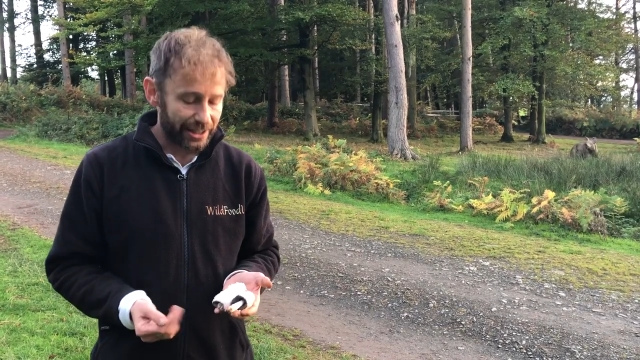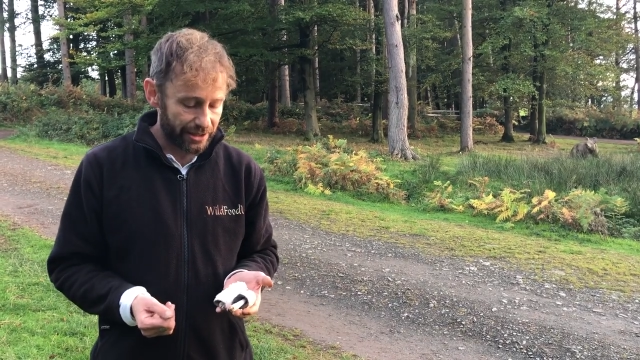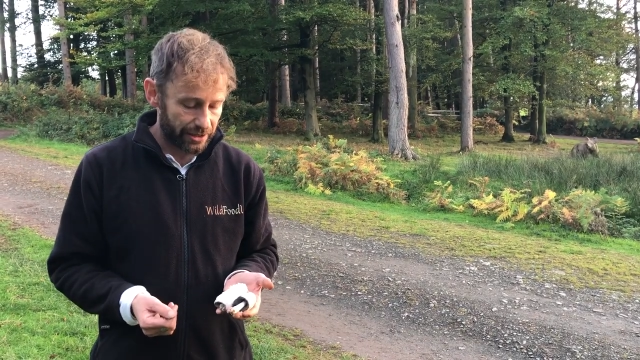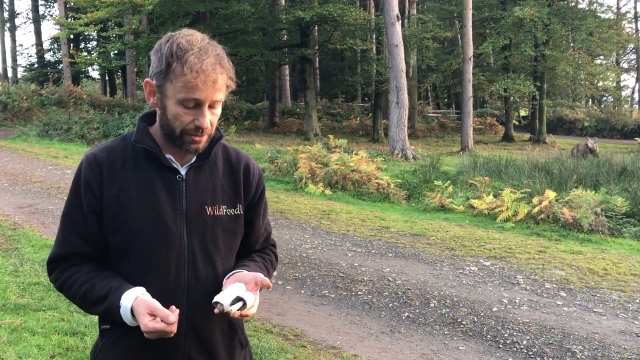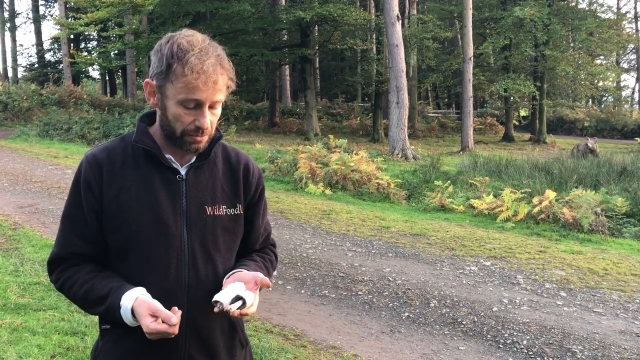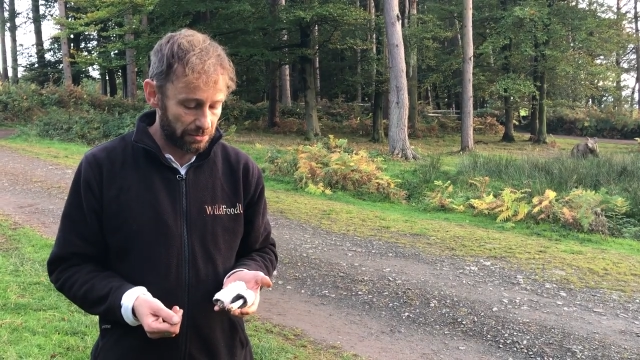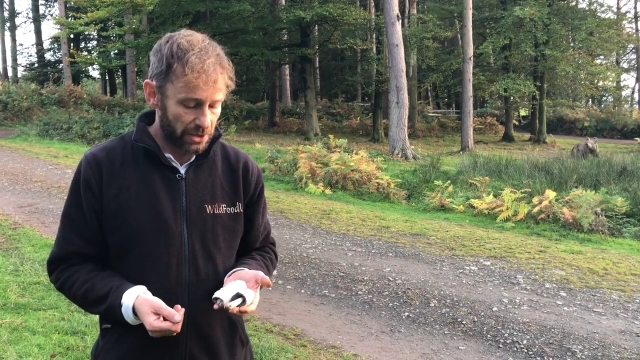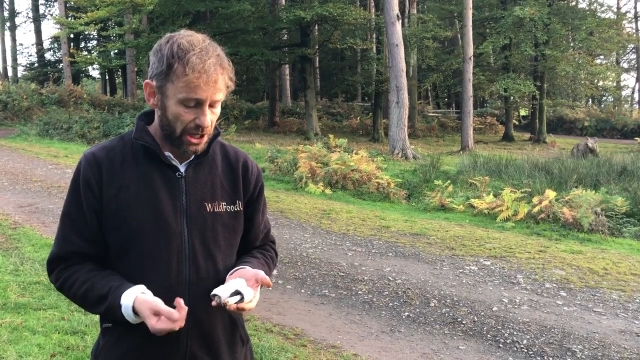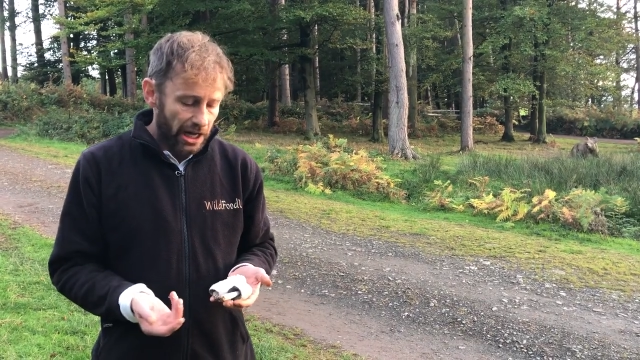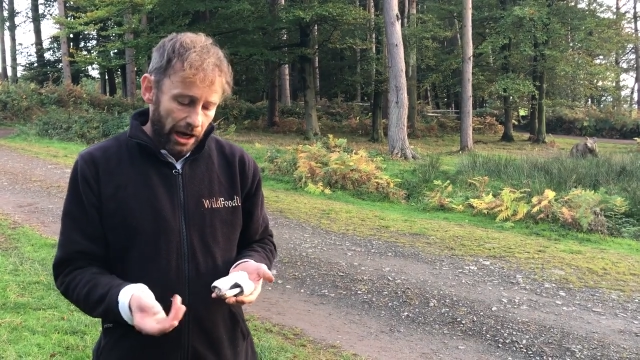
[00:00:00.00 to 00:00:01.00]
I'm
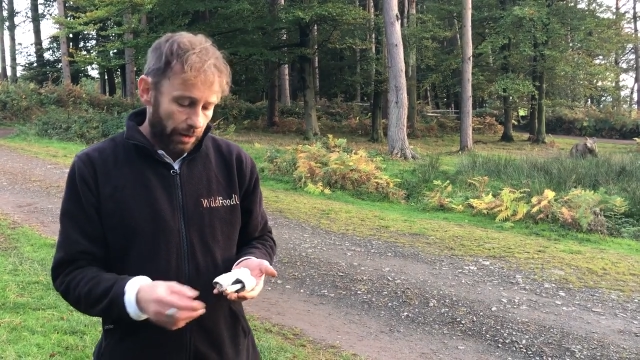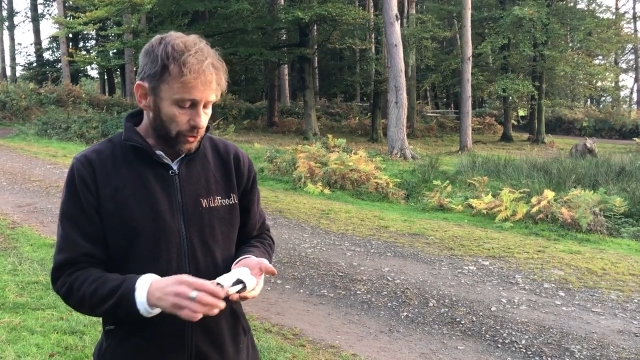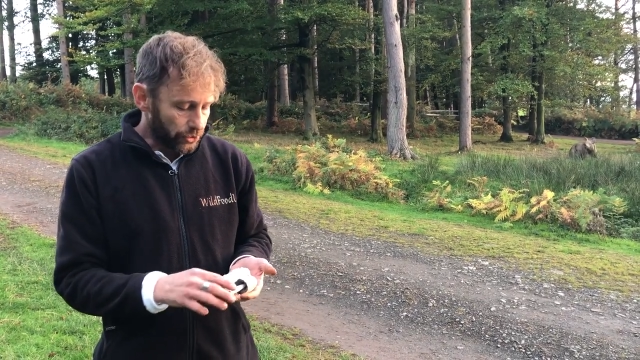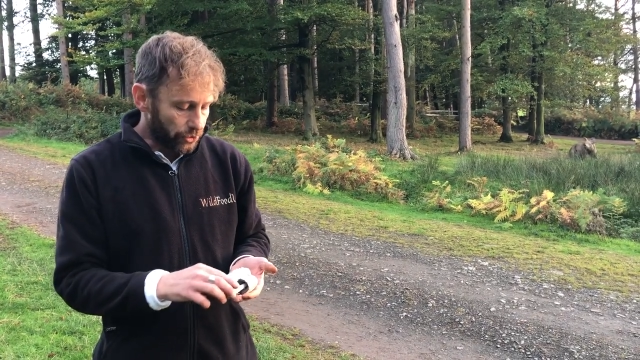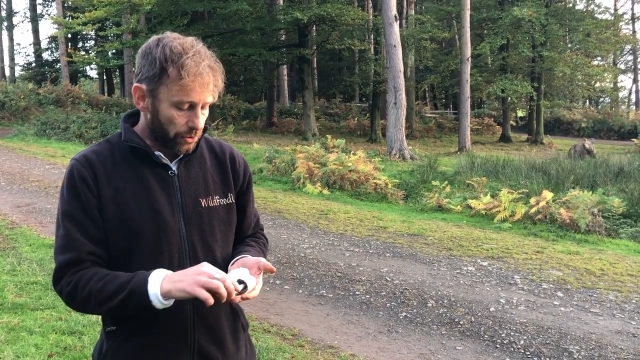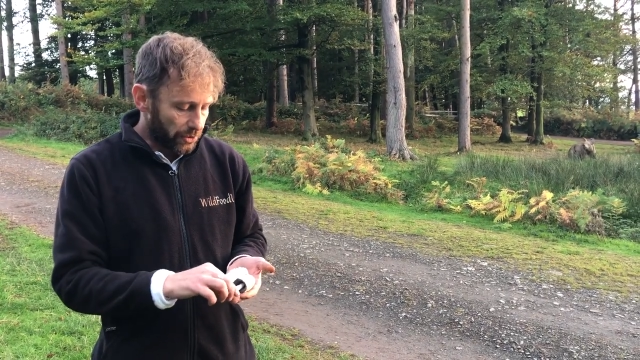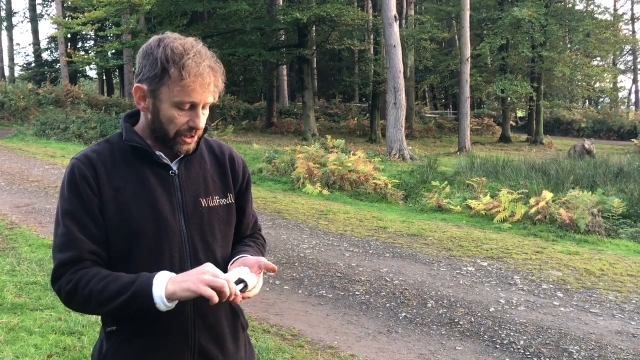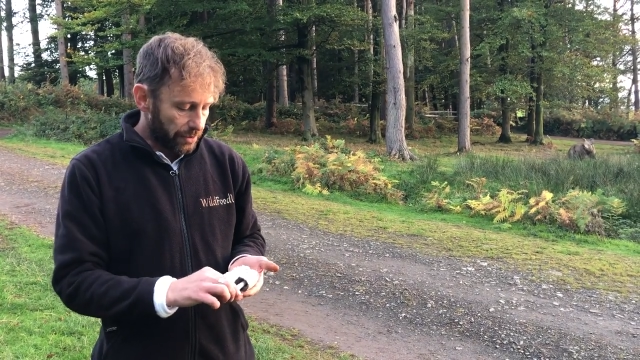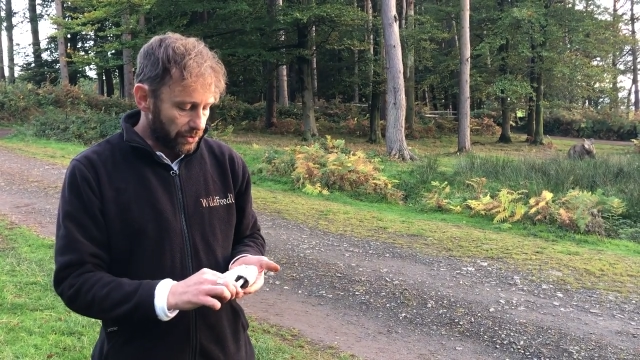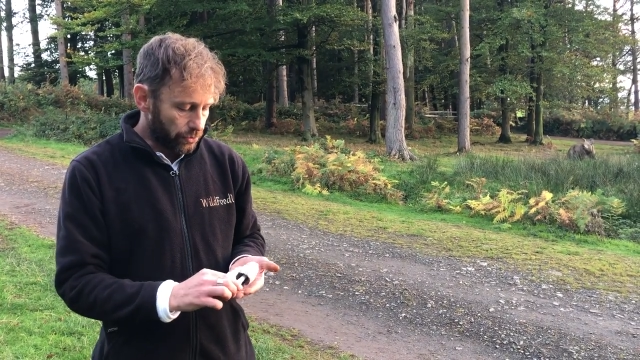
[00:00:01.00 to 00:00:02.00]
not sure what
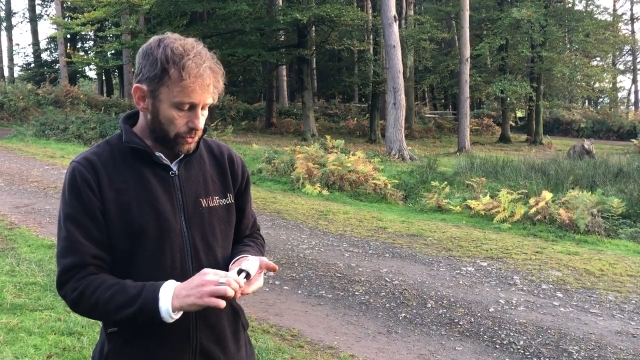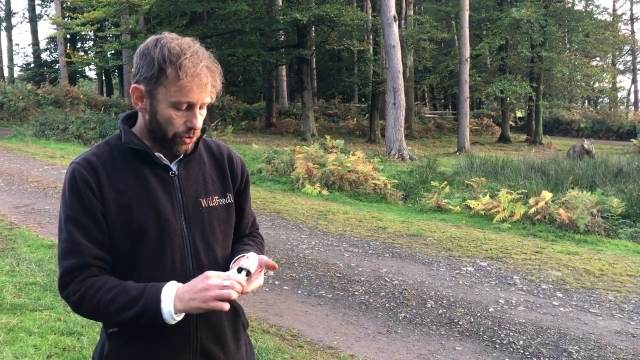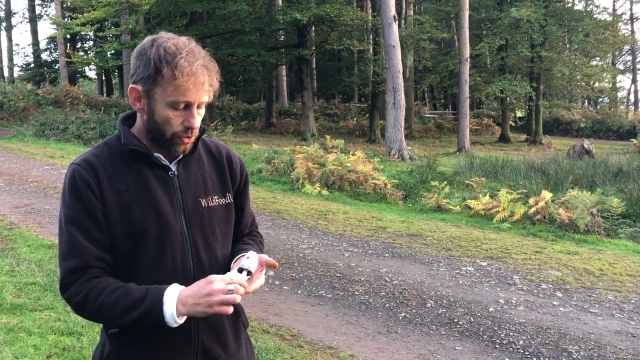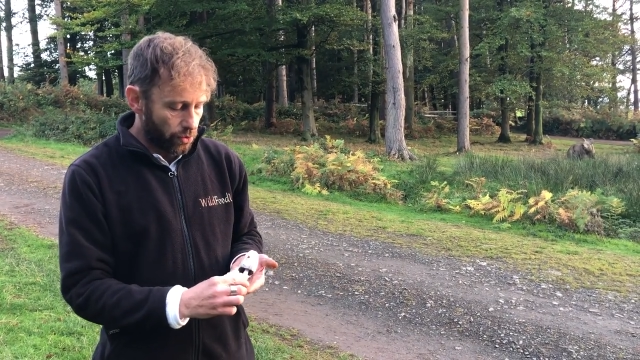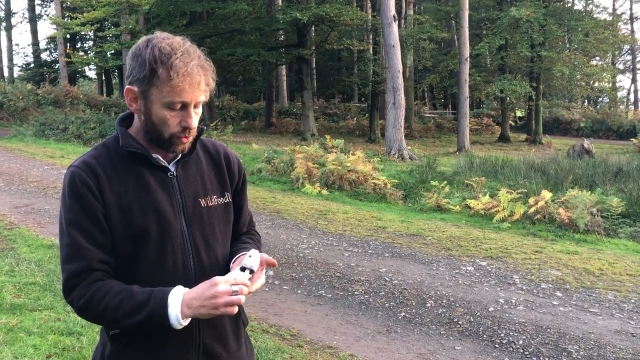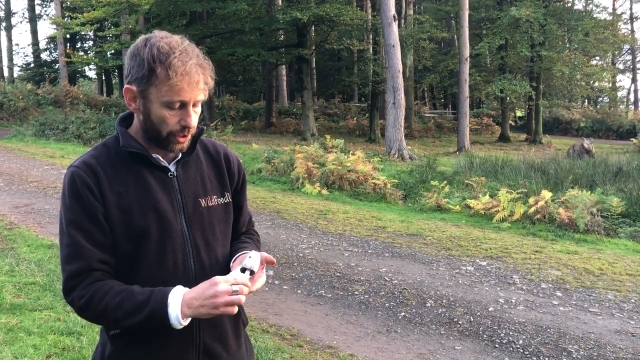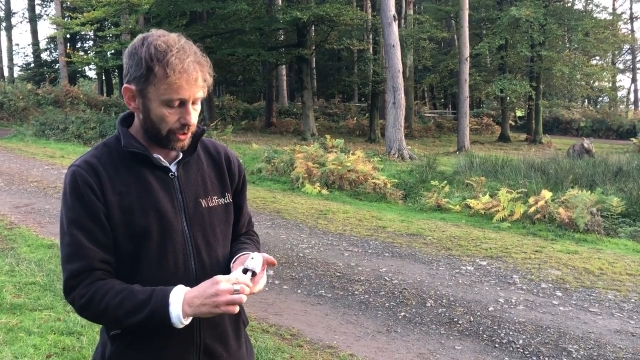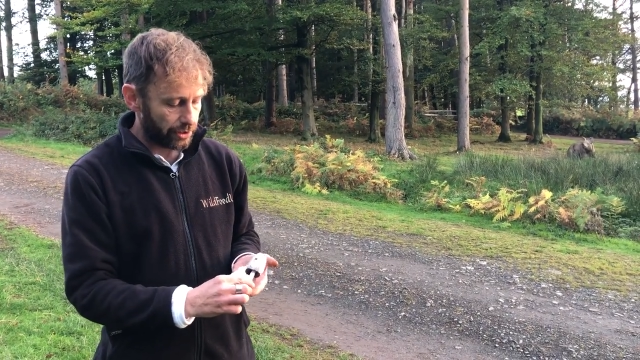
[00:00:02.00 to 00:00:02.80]
the chemical's called.